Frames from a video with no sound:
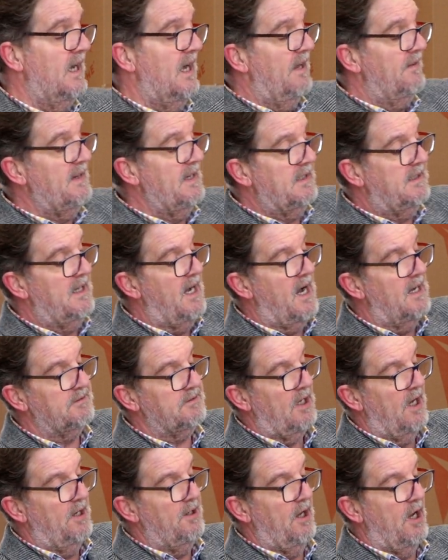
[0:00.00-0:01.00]
They cut
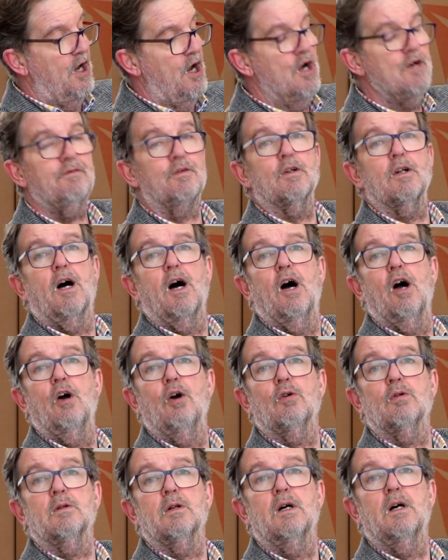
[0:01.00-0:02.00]
an oval
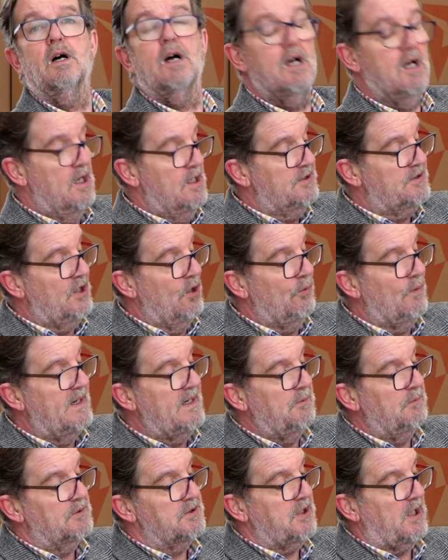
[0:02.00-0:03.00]
hole, so when
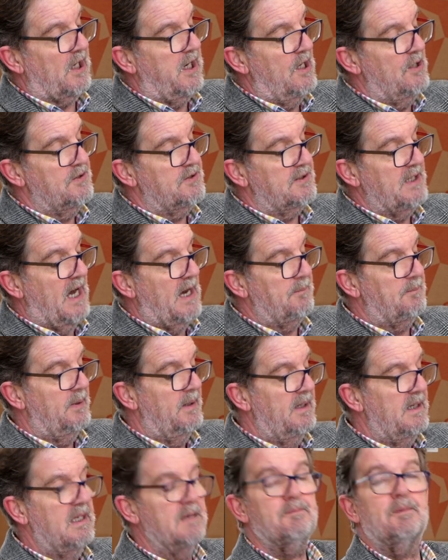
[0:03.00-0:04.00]
it was closed up,
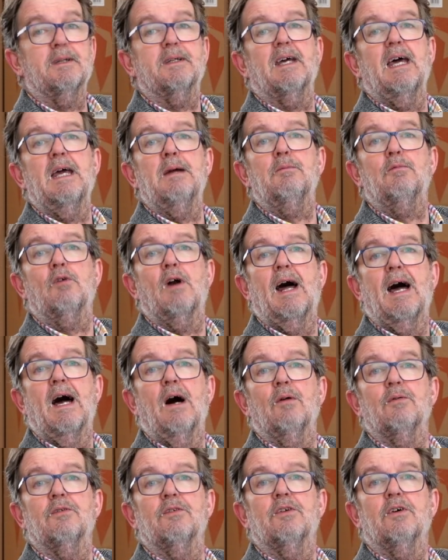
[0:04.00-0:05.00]
it became
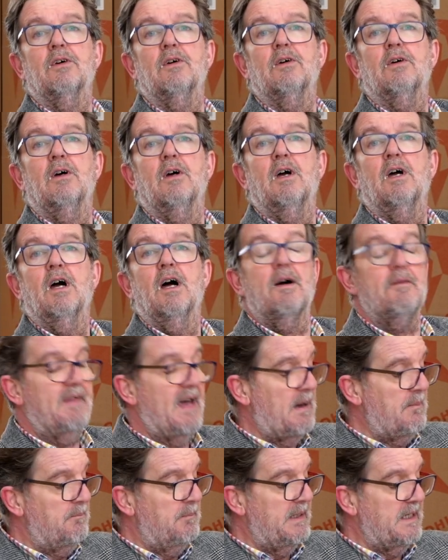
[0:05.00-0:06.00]
round.
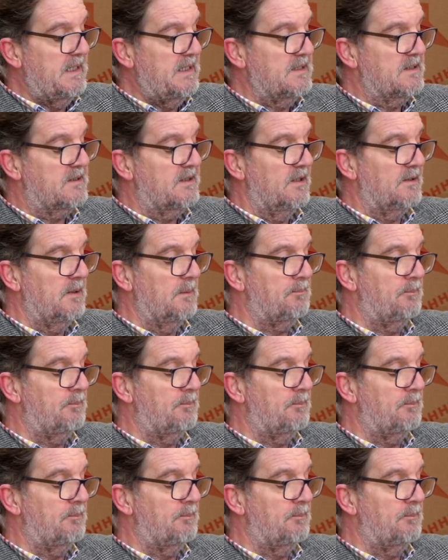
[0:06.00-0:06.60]
That means that the